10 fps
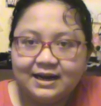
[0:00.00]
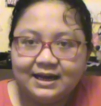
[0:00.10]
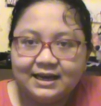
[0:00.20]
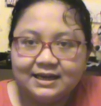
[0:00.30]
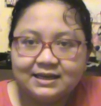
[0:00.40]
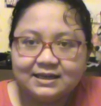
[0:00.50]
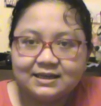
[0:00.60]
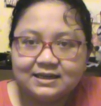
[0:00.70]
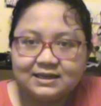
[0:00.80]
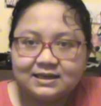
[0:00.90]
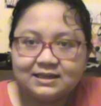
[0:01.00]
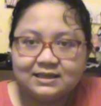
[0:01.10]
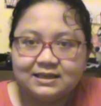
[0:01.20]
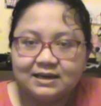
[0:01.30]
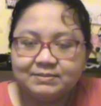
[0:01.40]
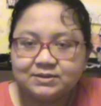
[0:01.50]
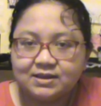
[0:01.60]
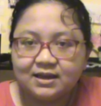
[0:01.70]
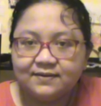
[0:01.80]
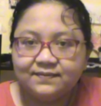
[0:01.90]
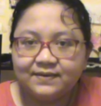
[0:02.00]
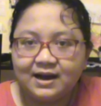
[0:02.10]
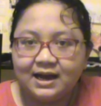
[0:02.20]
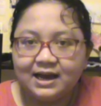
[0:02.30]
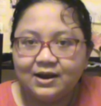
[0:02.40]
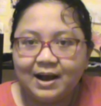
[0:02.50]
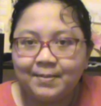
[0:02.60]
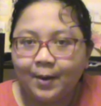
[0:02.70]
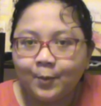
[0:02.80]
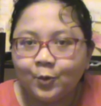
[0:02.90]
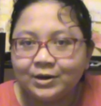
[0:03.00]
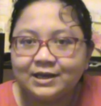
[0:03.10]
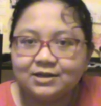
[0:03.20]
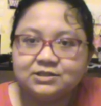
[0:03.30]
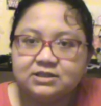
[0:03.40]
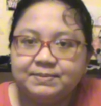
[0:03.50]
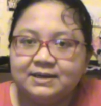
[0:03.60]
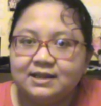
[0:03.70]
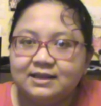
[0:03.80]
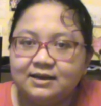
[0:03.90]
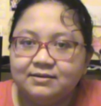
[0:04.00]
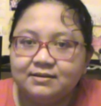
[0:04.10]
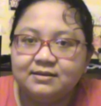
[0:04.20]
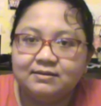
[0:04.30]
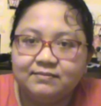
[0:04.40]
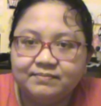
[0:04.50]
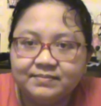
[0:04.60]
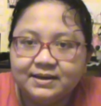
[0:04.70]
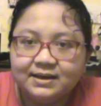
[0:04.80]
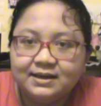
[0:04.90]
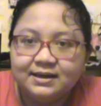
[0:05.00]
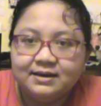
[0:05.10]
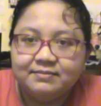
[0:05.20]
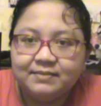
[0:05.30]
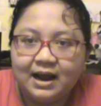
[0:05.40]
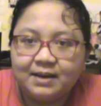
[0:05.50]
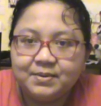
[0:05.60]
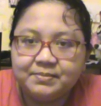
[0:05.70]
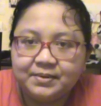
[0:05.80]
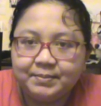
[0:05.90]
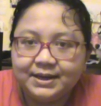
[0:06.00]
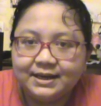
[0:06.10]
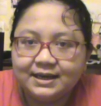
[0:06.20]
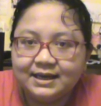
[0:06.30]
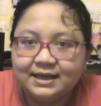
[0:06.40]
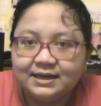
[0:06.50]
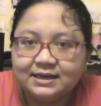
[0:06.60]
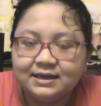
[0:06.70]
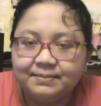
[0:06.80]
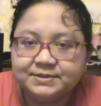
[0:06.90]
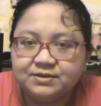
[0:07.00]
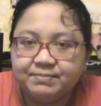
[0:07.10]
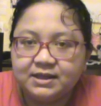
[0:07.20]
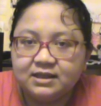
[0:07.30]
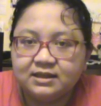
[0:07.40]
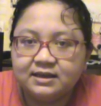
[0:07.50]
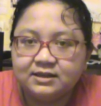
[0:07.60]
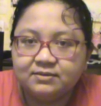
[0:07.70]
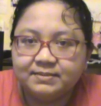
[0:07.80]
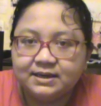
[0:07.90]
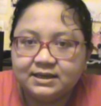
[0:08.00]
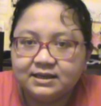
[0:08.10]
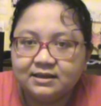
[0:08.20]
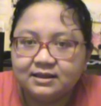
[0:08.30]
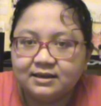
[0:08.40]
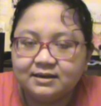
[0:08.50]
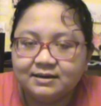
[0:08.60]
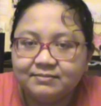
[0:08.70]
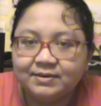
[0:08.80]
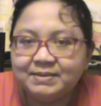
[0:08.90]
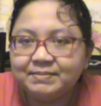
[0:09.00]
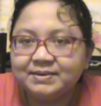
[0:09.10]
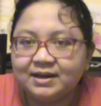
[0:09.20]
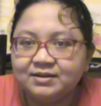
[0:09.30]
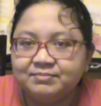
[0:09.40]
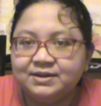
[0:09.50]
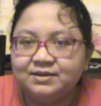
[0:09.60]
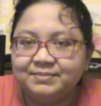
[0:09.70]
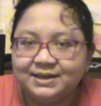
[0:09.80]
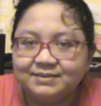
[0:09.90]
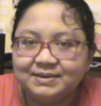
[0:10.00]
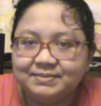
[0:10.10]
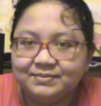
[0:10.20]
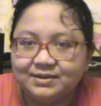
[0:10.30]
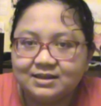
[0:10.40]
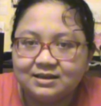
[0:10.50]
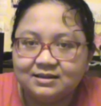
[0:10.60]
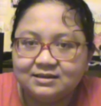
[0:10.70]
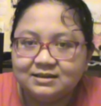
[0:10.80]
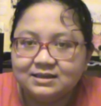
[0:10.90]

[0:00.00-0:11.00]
I did a bunch of stuff, I'm only allergic to peanuts now. So I can put nutmeg and a bunch of spices into my thing. Well, maybe not nutmeg. Maybe we'll still